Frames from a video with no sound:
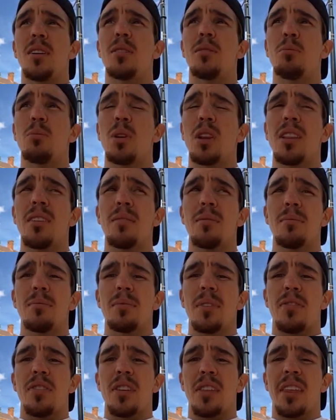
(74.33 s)
Well,
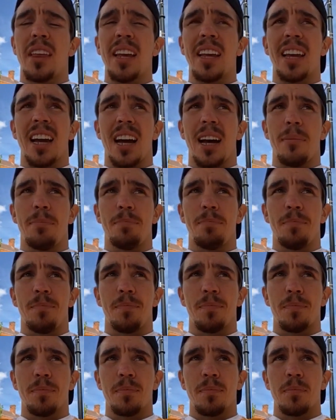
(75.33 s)
if you think
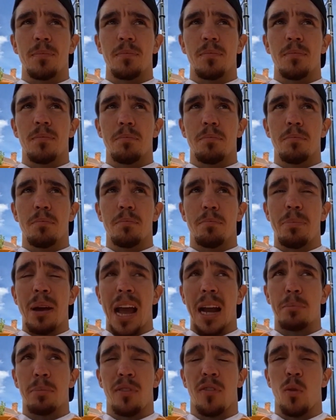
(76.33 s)

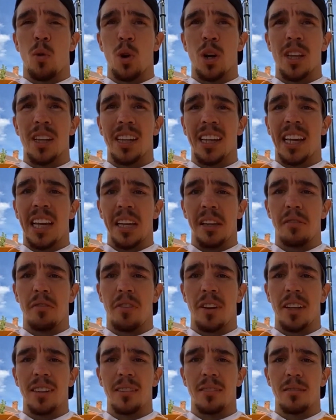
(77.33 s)
back before in the Keaton
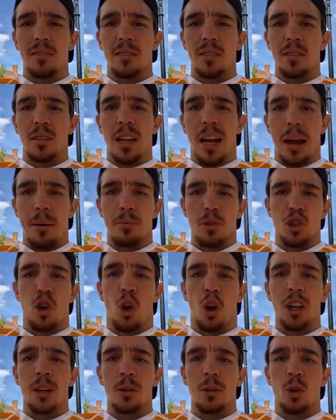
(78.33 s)
fight, I was
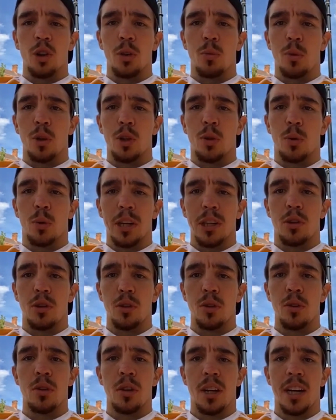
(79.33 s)
talking about going to
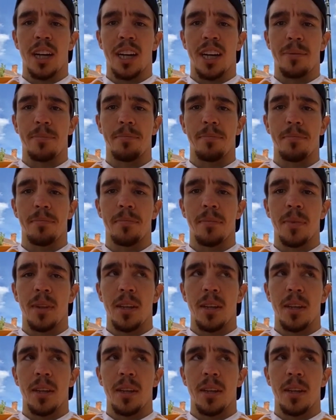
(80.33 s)
122, and